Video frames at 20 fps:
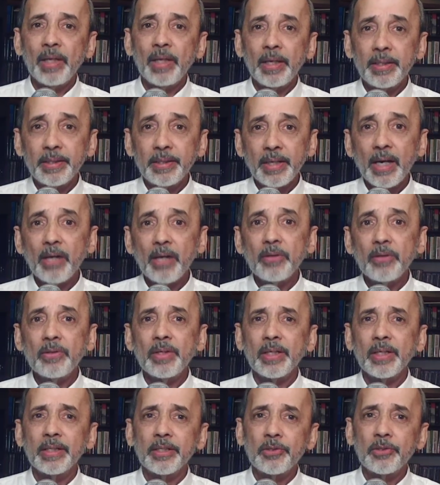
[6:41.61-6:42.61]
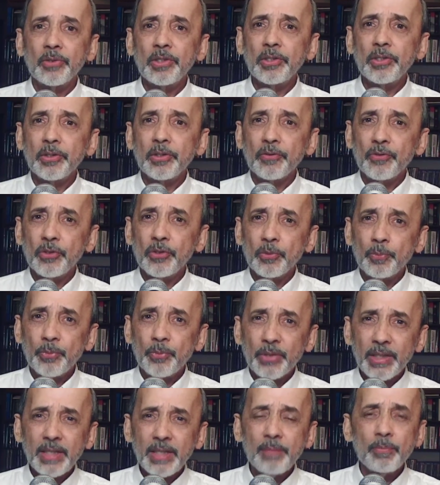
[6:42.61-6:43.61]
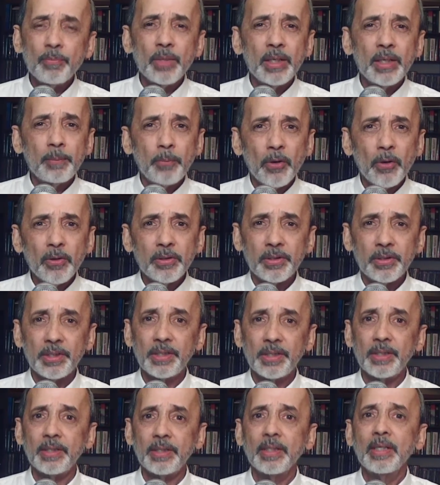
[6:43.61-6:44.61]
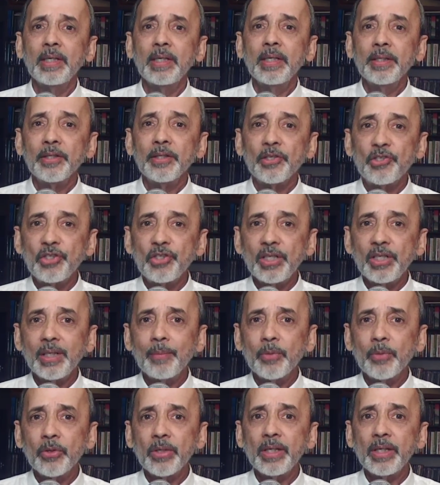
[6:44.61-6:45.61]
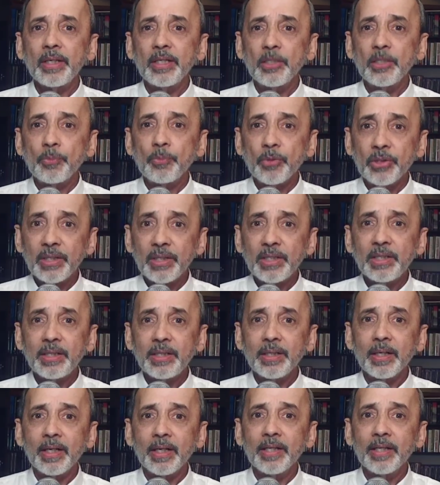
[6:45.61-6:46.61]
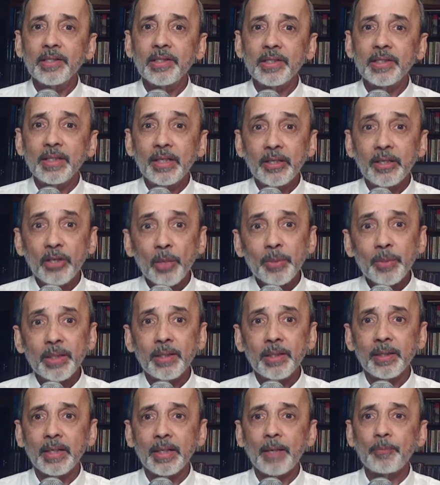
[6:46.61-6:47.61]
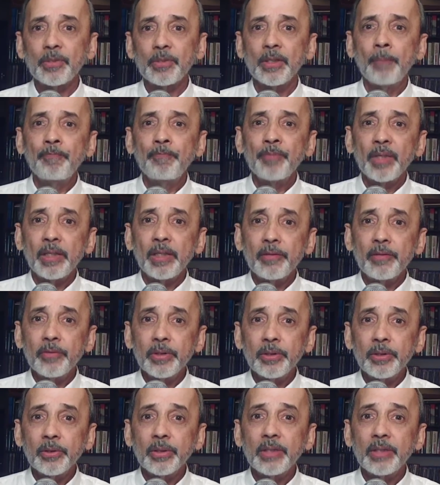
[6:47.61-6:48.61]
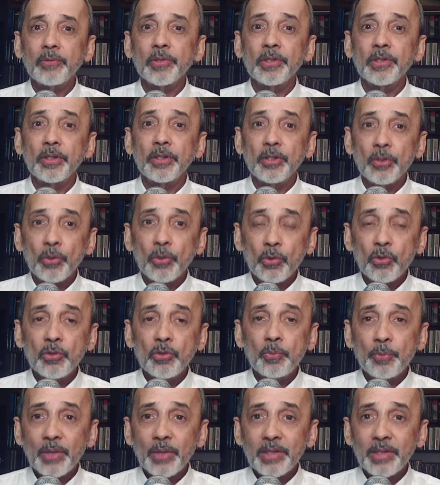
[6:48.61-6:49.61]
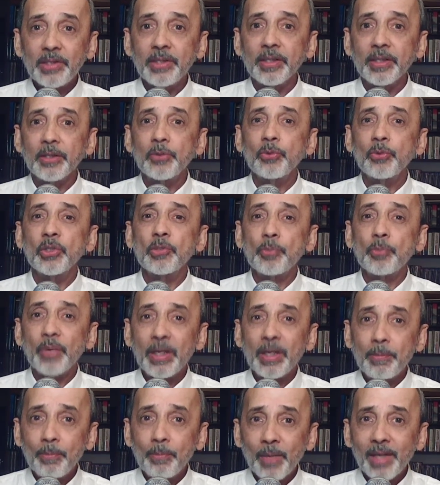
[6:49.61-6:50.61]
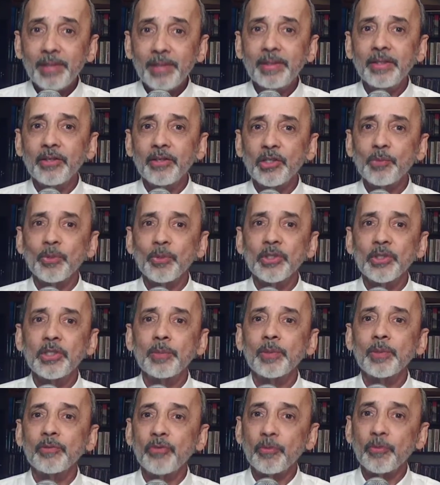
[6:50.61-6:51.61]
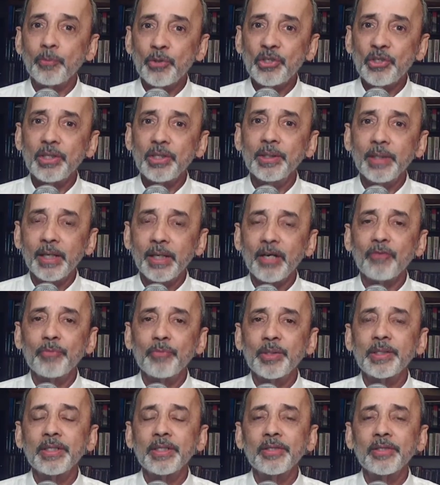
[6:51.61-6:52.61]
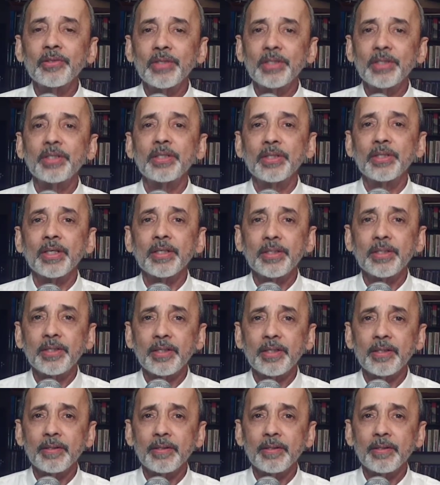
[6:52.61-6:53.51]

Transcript: And now, in a twist of supreme hypocrisy, the GMOA is protesting against the economic collapse, even though it was its own president who was primarily responsible for pushing the government into this disaster.